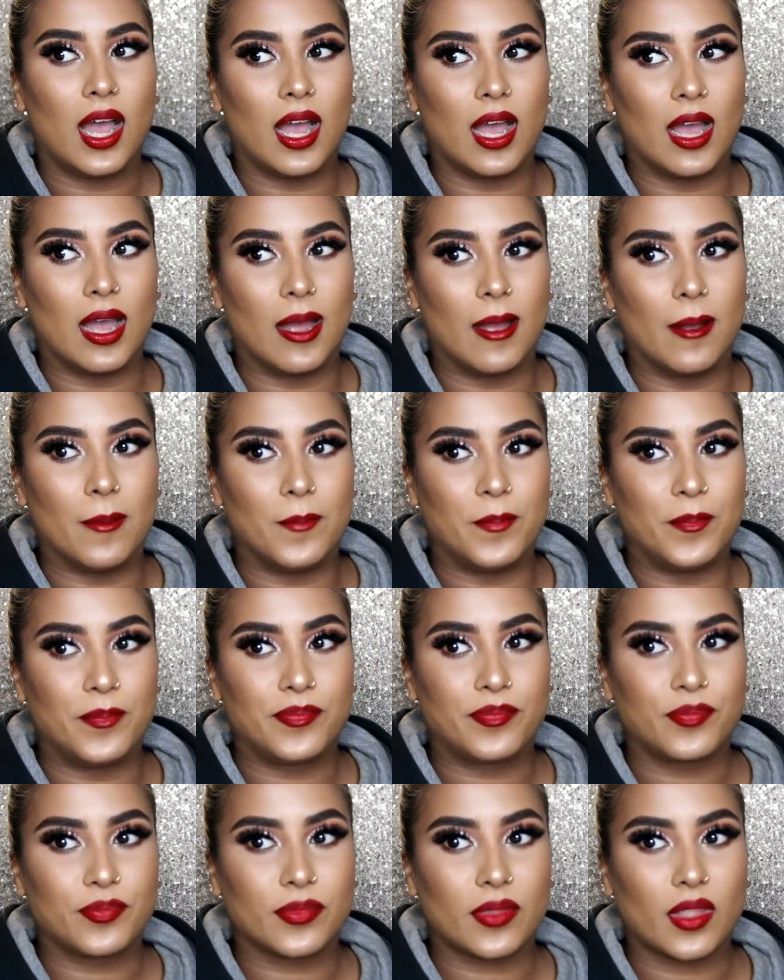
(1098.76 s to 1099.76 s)

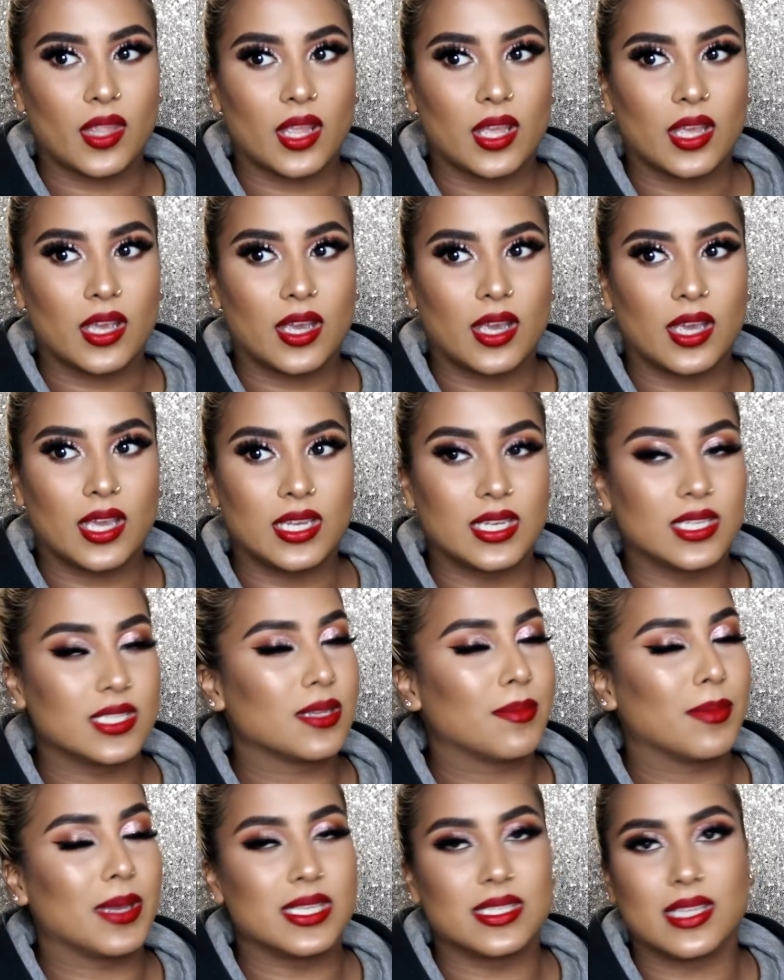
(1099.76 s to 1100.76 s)
it is
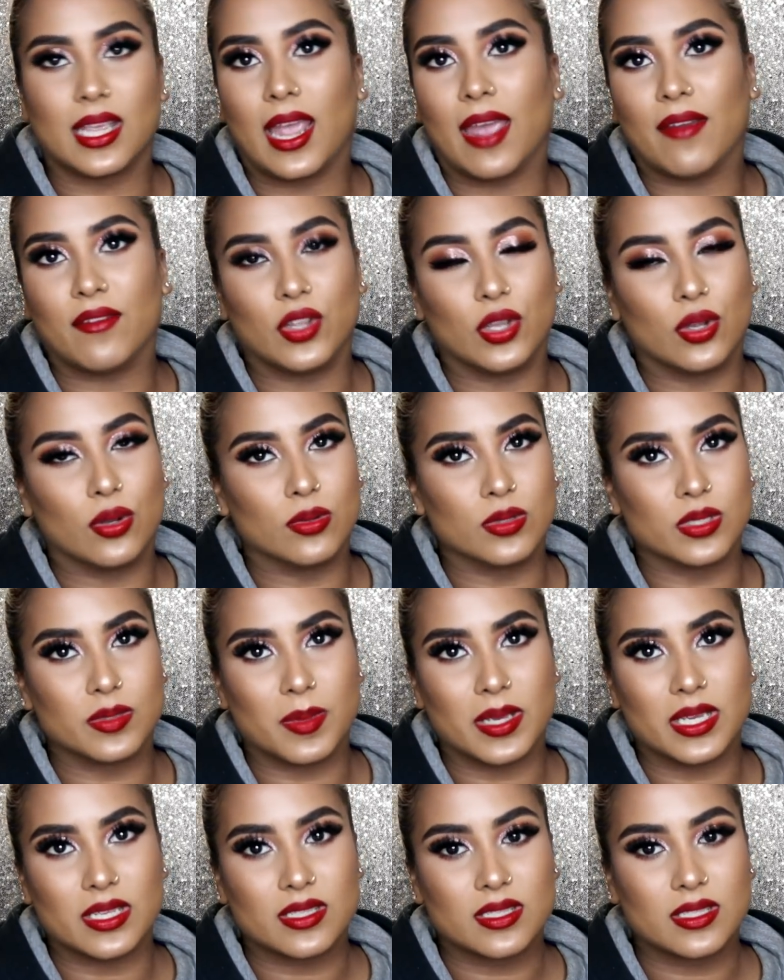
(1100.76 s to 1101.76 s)
amazing having your own
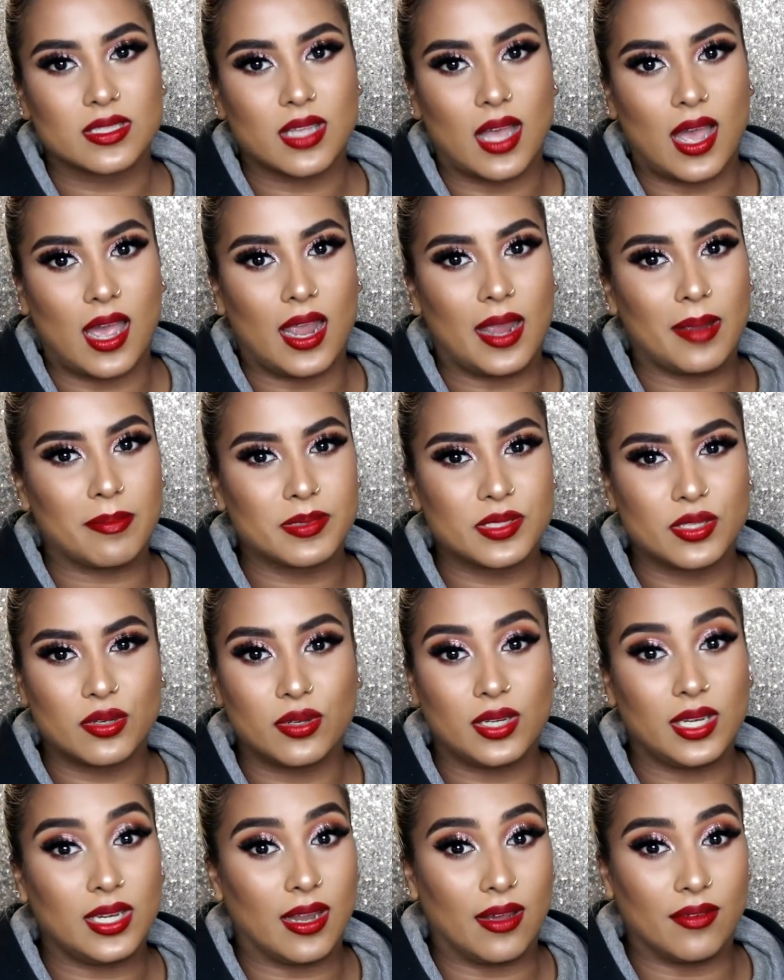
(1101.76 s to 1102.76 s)
space. I
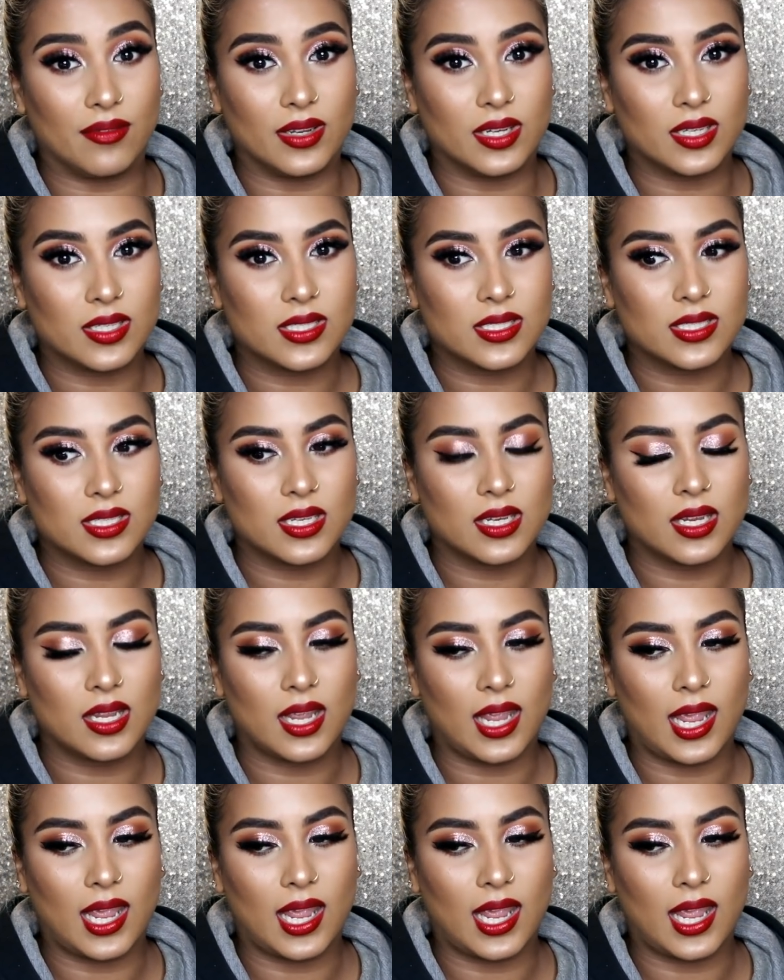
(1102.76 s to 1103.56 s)
absolutely love it.